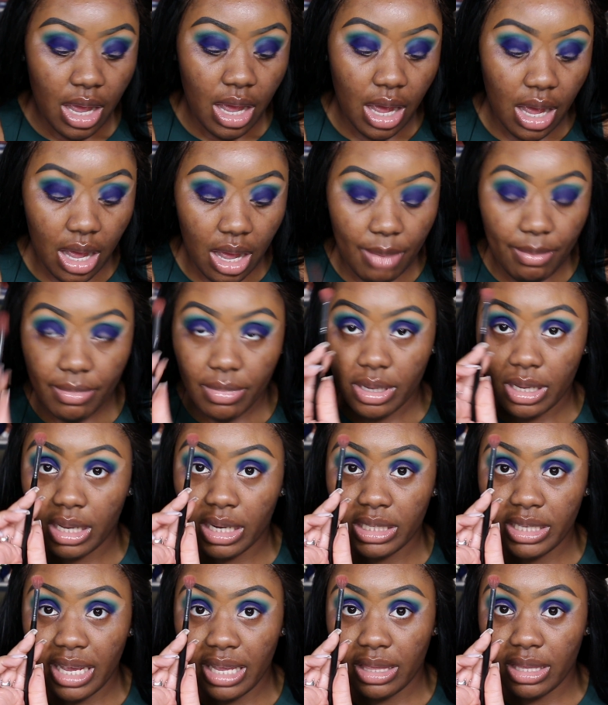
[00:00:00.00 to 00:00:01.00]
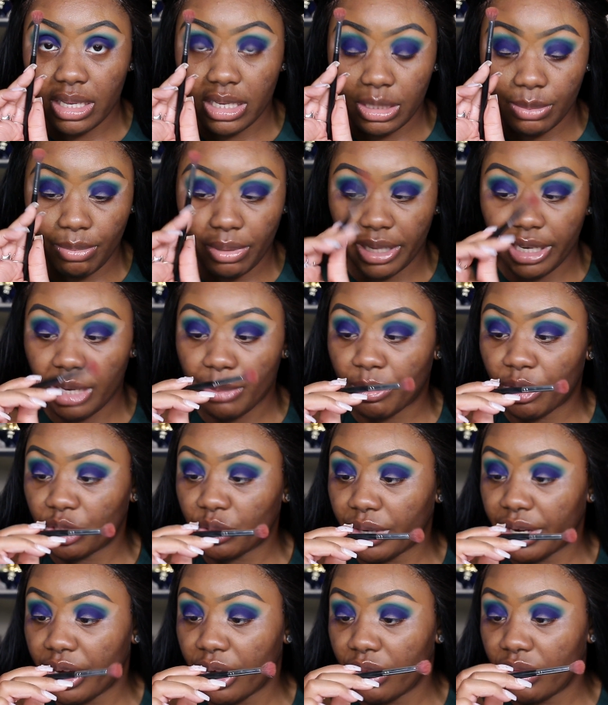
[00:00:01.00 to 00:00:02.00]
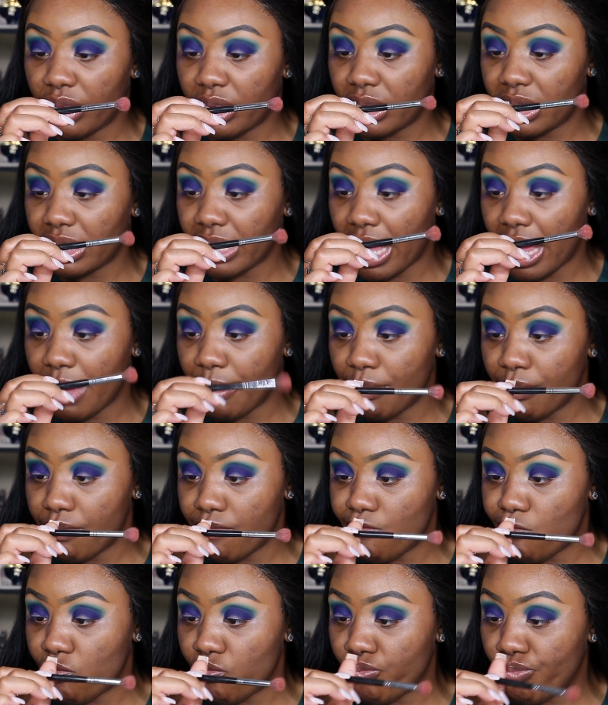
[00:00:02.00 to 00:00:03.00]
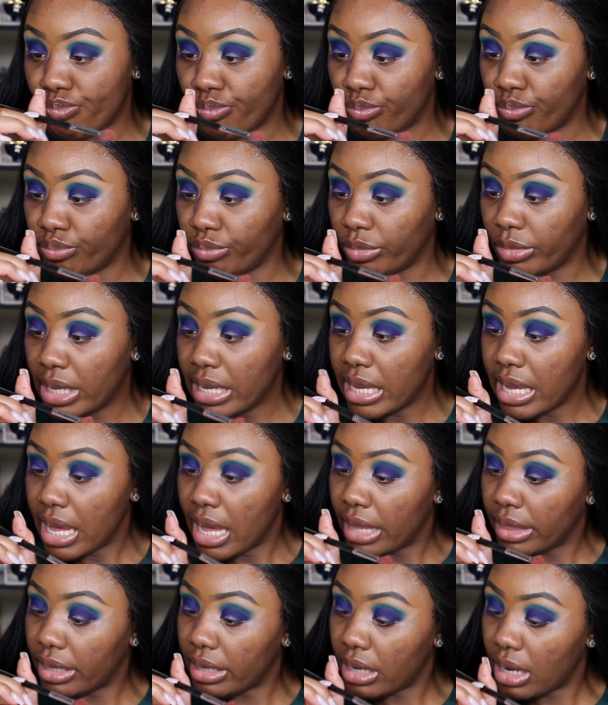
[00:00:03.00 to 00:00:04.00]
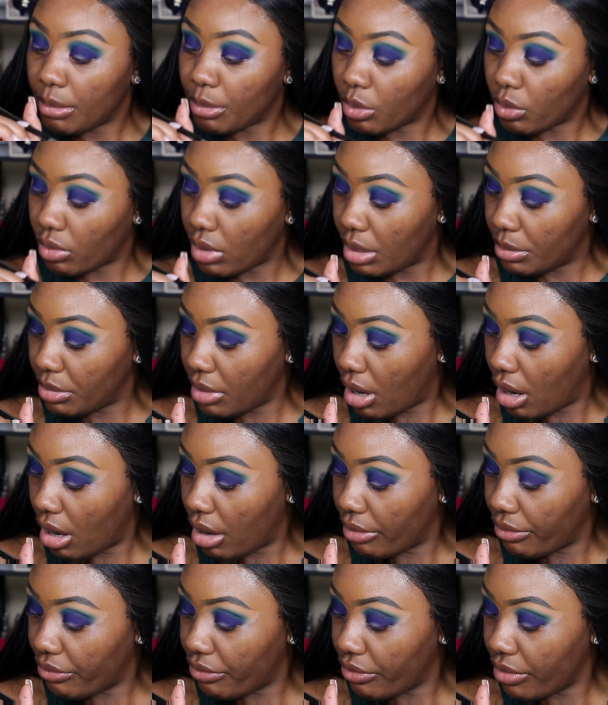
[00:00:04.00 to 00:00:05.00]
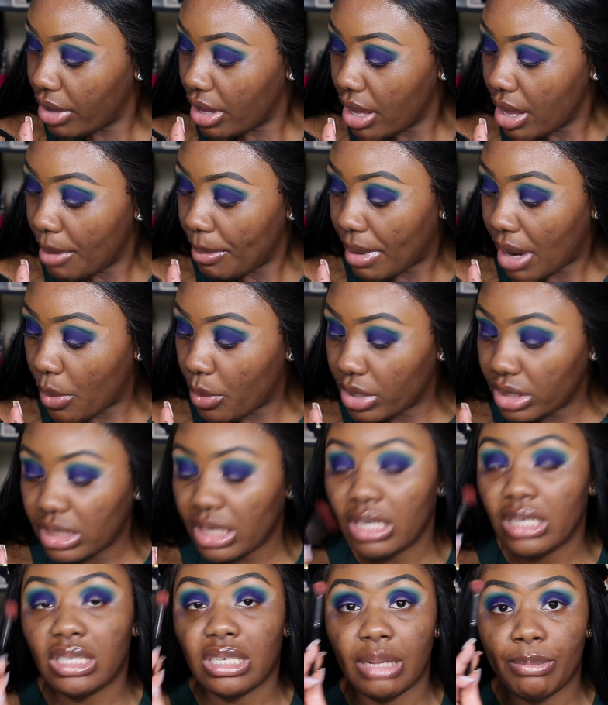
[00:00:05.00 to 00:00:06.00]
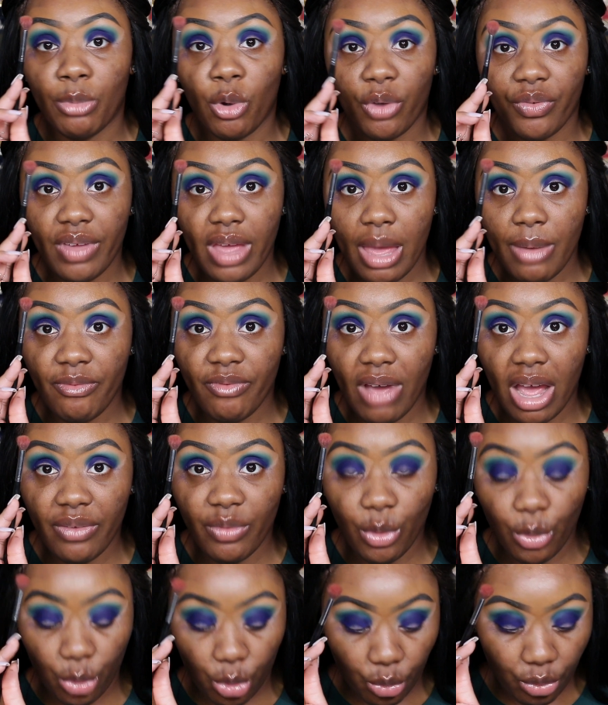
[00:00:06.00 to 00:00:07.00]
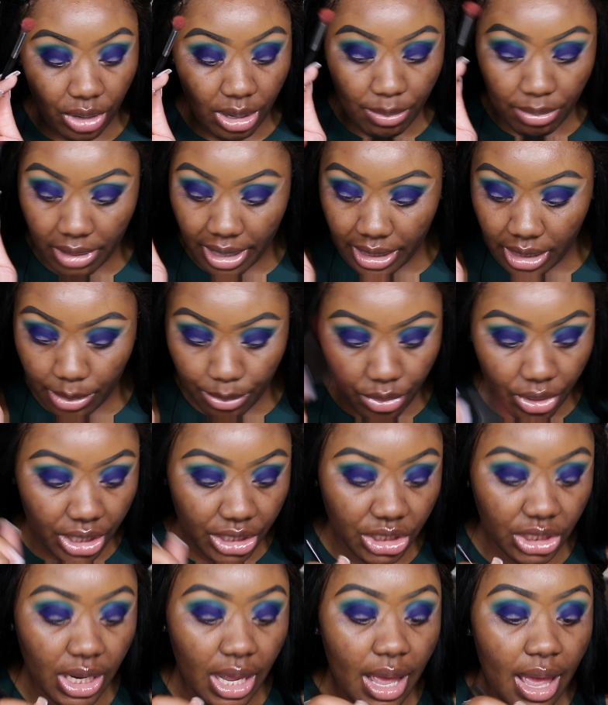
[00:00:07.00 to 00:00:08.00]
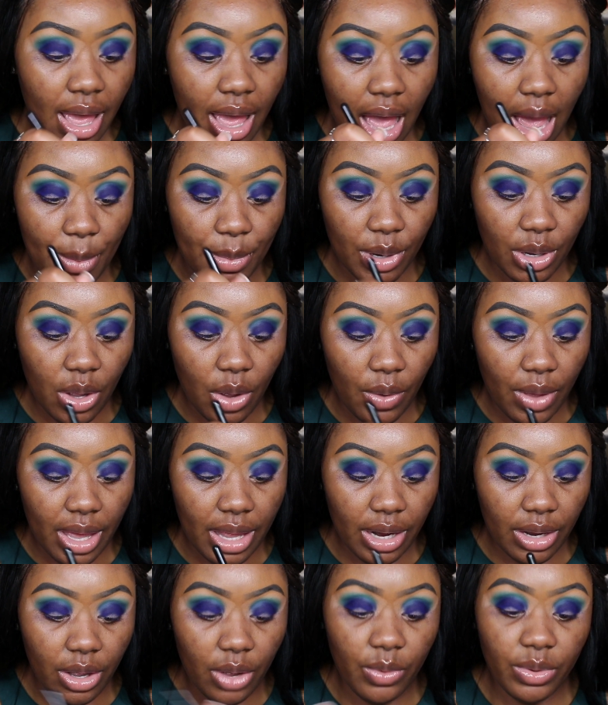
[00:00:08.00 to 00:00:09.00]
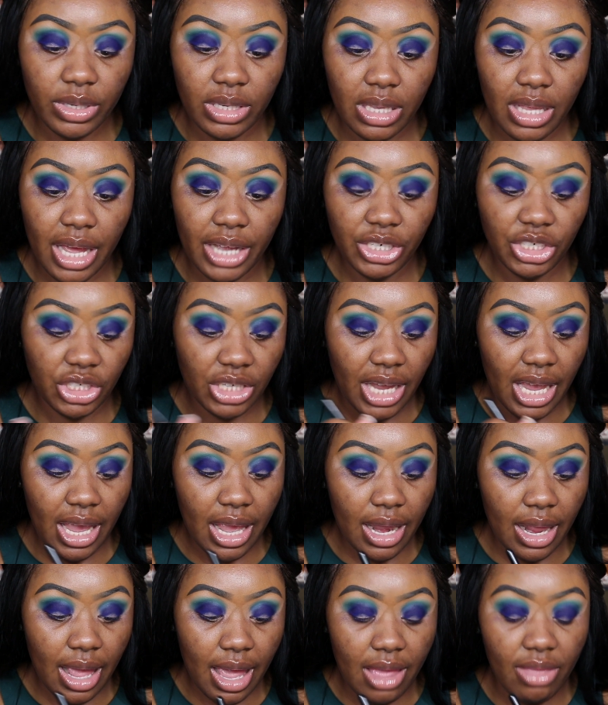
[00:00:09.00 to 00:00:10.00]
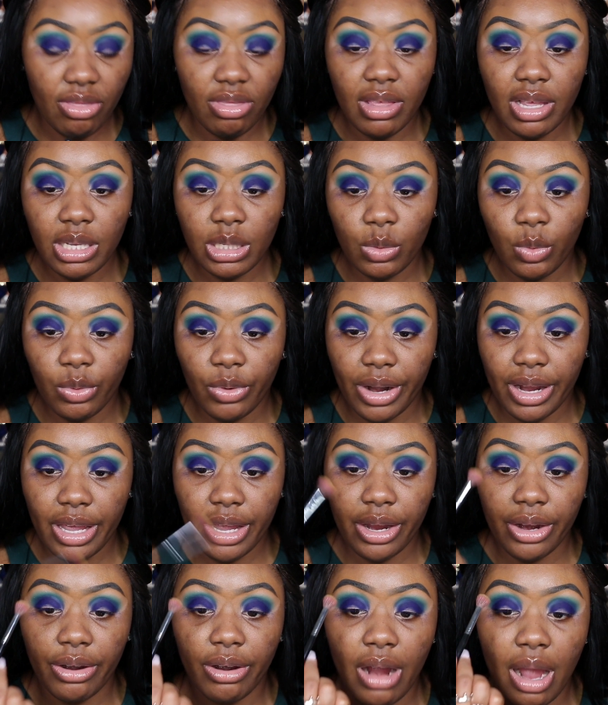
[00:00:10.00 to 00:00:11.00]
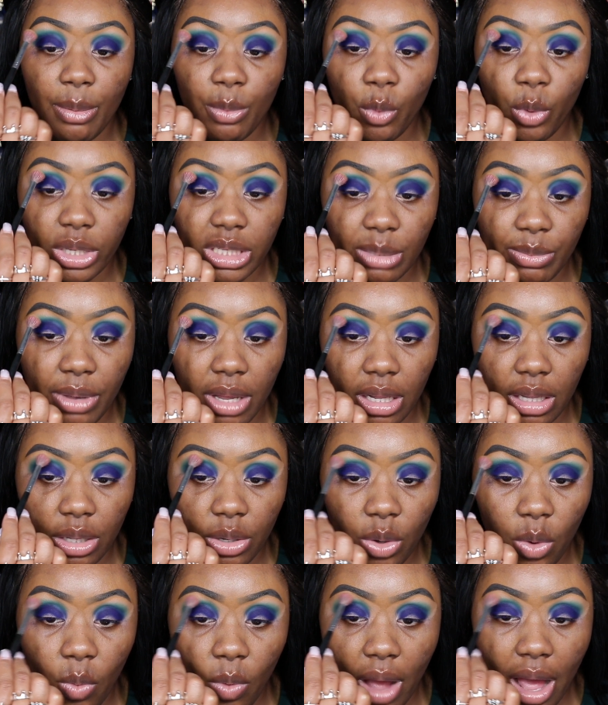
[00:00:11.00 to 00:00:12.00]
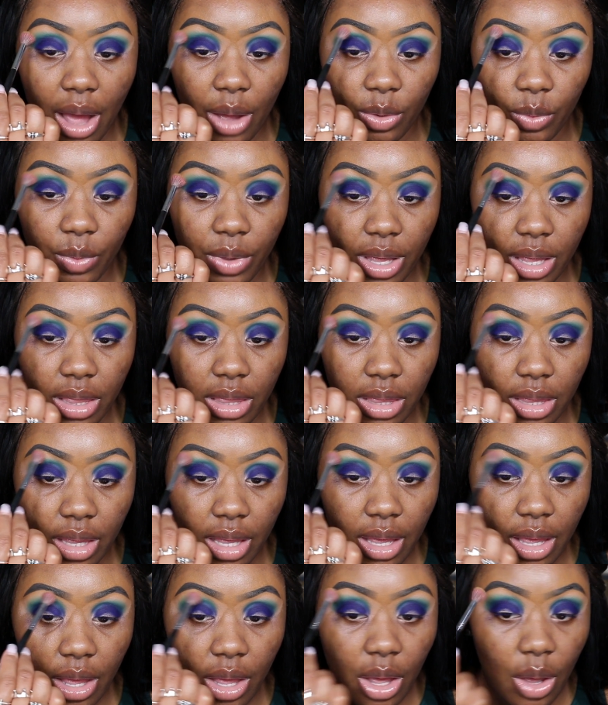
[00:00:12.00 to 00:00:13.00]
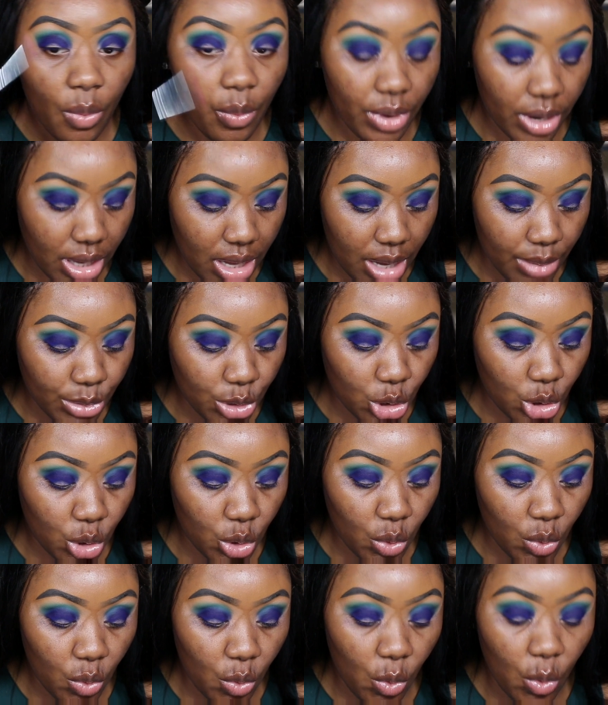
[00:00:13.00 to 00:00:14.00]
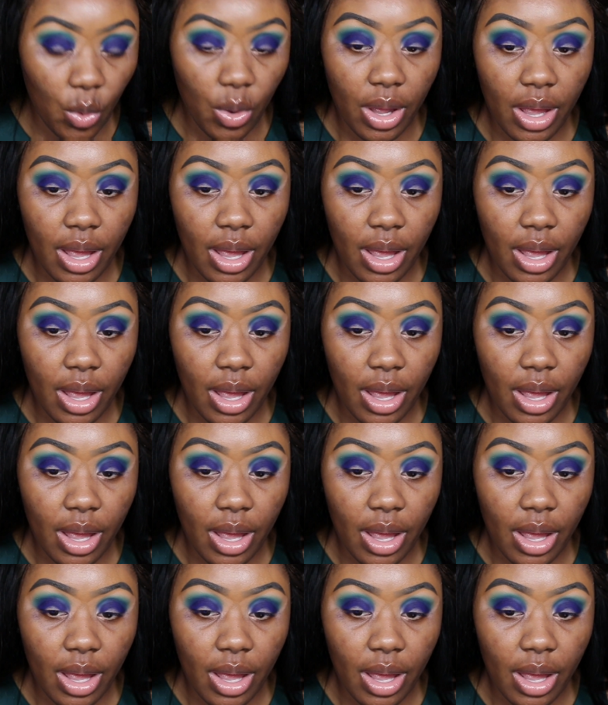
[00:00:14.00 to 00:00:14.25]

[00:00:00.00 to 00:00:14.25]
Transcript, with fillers: I'm gonna take this blending brush right here. This is a the number rubbed off, but I want to say this is a Morphe M503 blending brush. I'm gonna go ahead and go into that shade, and this one right here I'm going to be a little wild with when it comes to